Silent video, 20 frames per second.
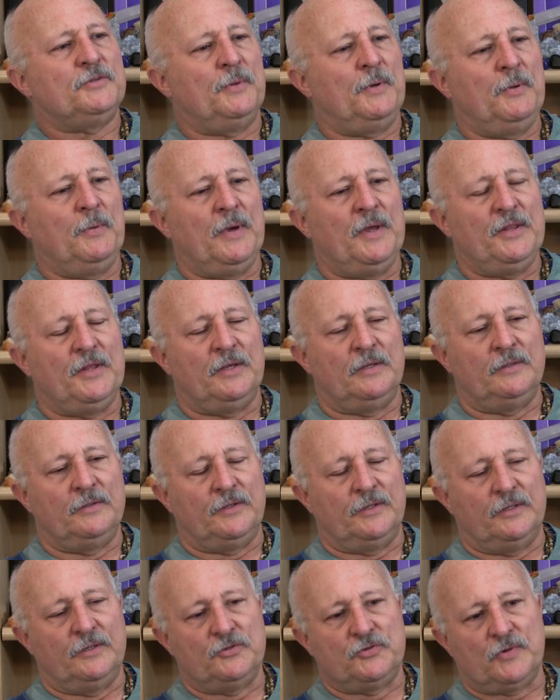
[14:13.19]
so anyway, the
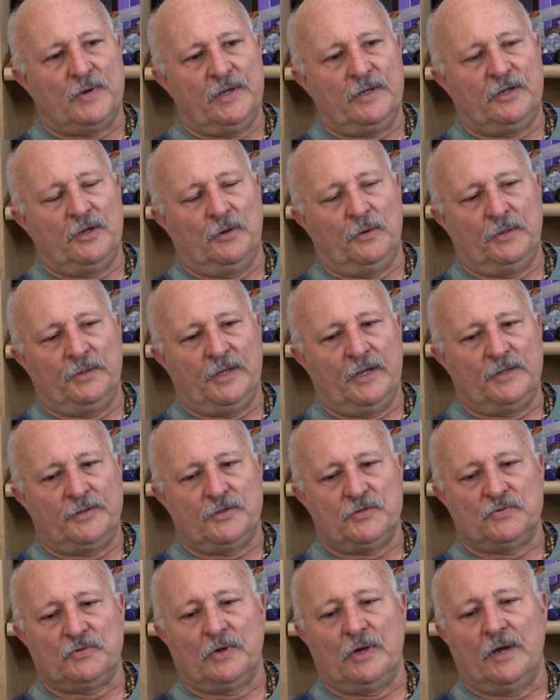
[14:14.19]
the Draco and
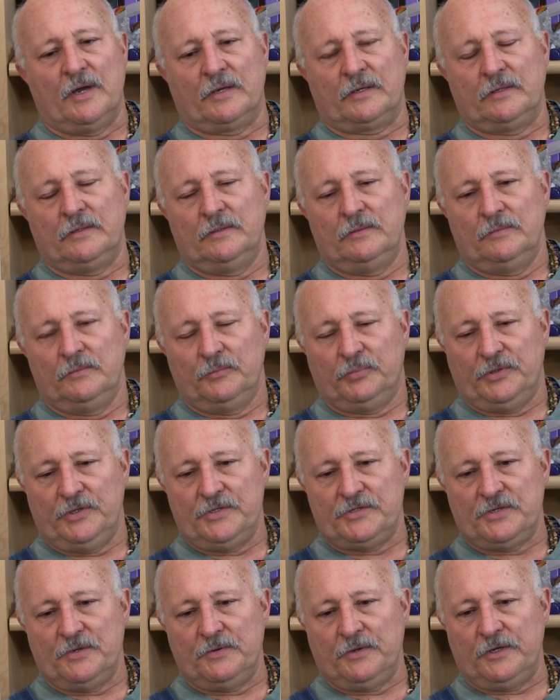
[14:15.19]
not the Drock.
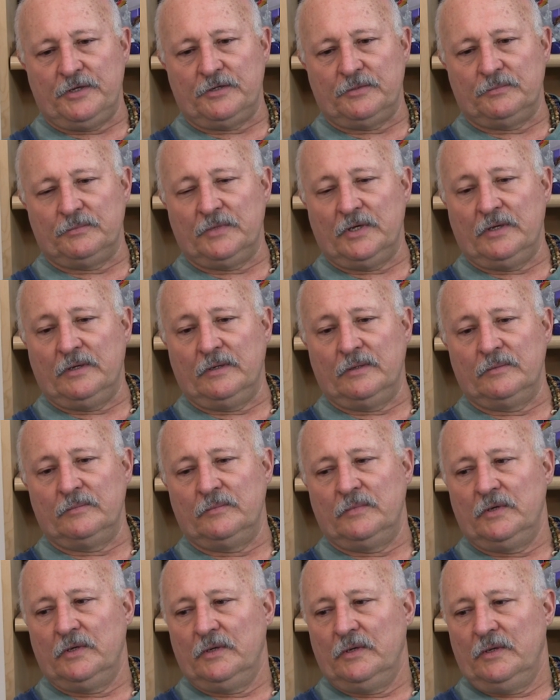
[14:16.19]
Please don't get them uh,
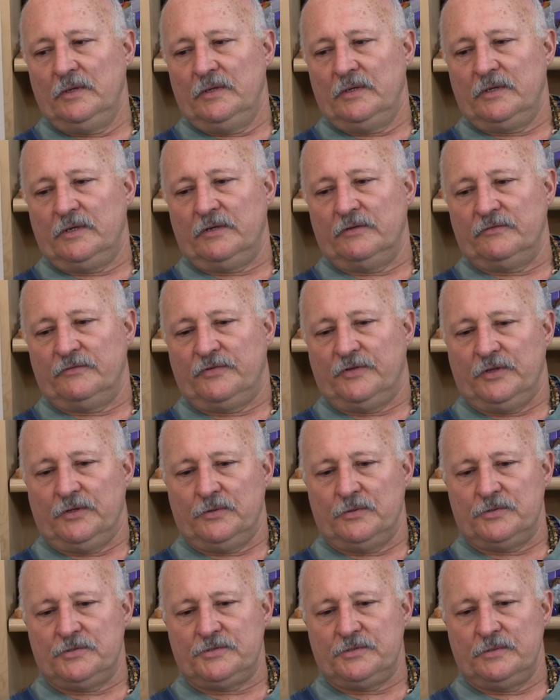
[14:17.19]
um,
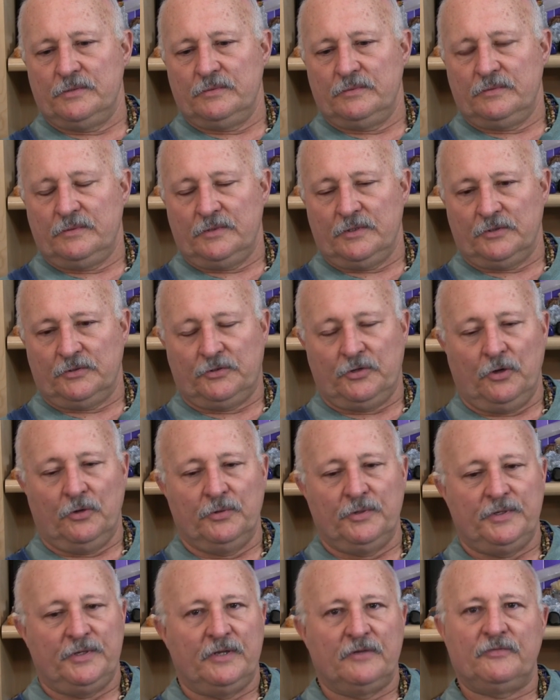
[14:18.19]
confused. They're
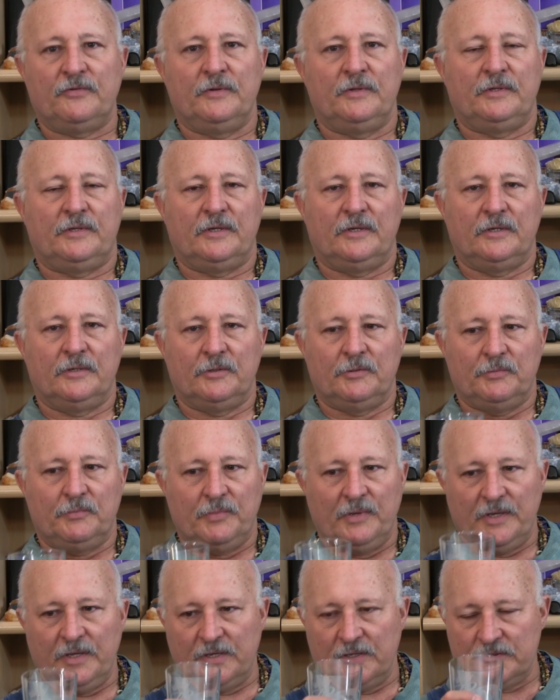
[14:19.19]
totally different uh,
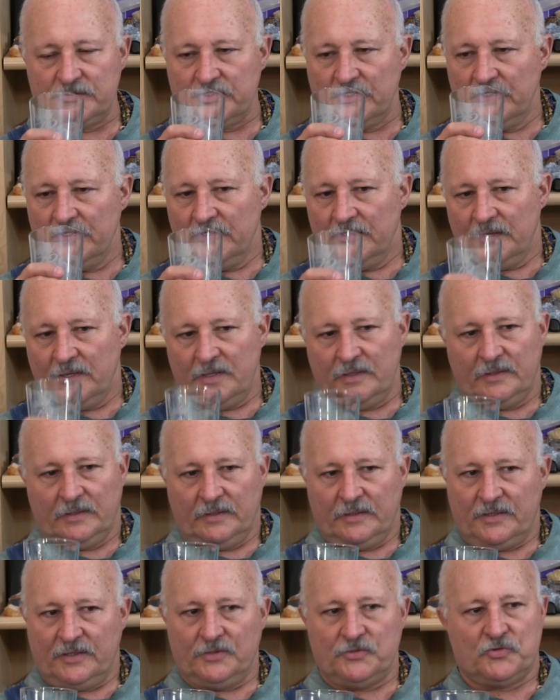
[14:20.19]
beings.
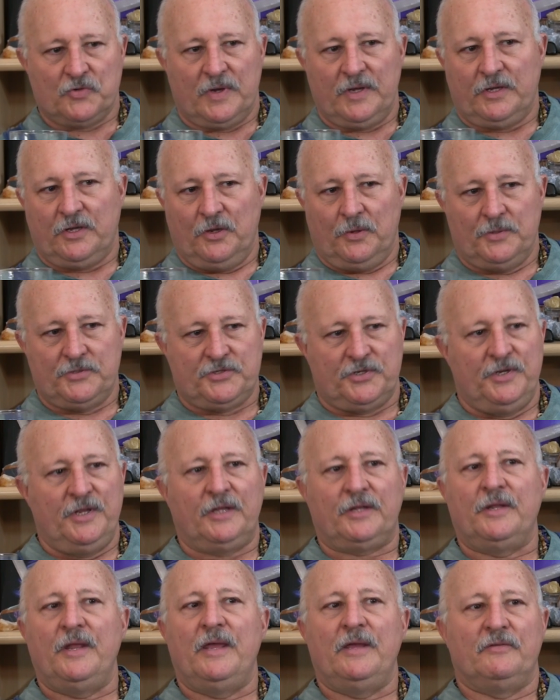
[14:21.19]
And the Draco, it's a
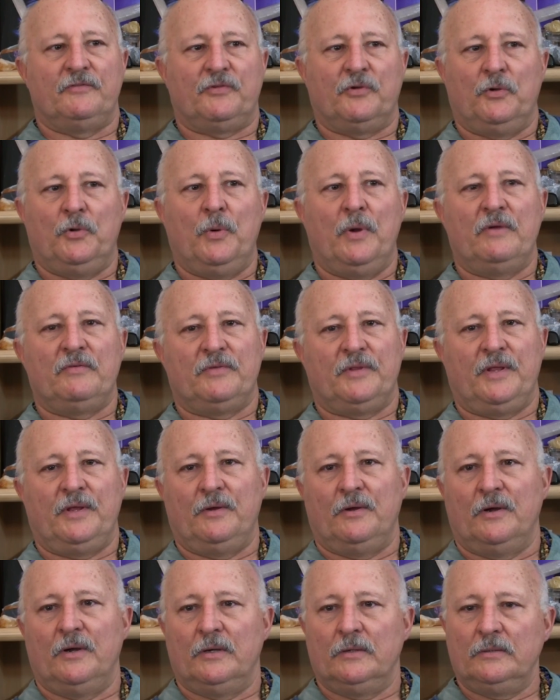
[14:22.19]
nickname for whoever
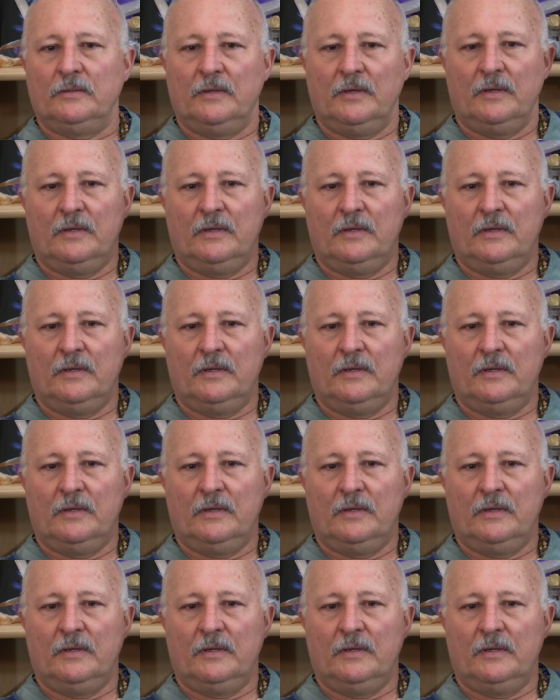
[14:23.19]
they are.